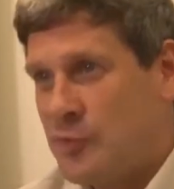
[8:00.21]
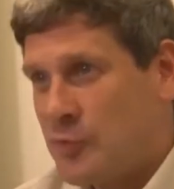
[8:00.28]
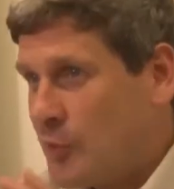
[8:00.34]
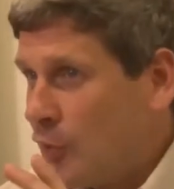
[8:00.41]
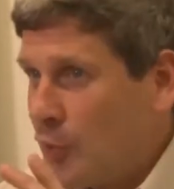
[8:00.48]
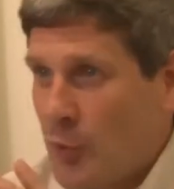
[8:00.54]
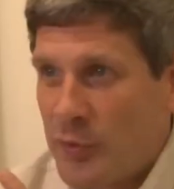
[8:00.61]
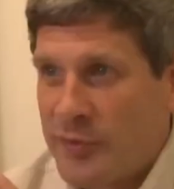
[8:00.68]

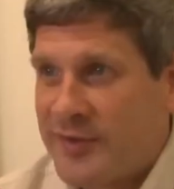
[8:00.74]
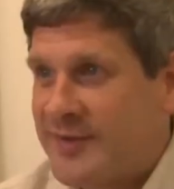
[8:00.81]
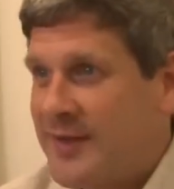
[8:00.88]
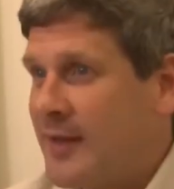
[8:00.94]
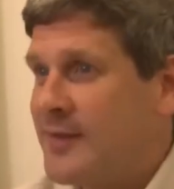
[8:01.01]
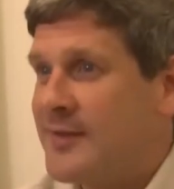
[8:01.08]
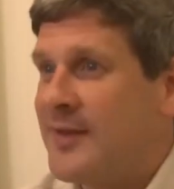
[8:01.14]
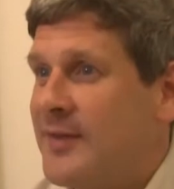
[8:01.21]
learn all the
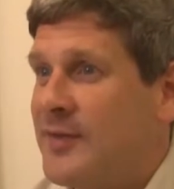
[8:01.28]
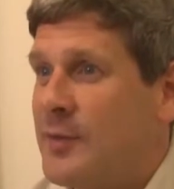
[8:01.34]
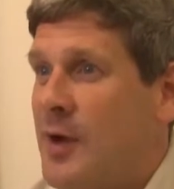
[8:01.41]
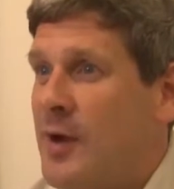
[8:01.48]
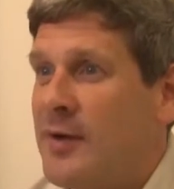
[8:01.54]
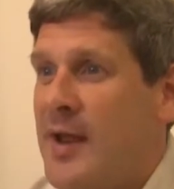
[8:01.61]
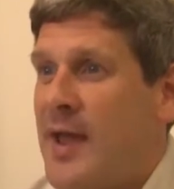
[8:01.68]
skills there are,